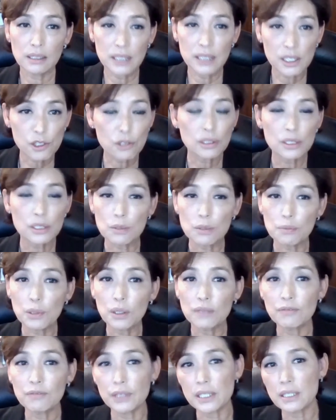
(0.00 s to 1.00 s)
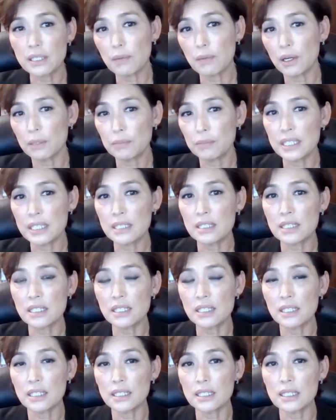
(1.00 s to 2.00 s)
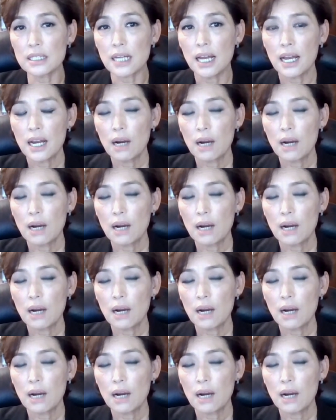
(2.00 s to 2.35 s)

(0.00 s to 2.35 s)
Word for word: additional support for small businesses.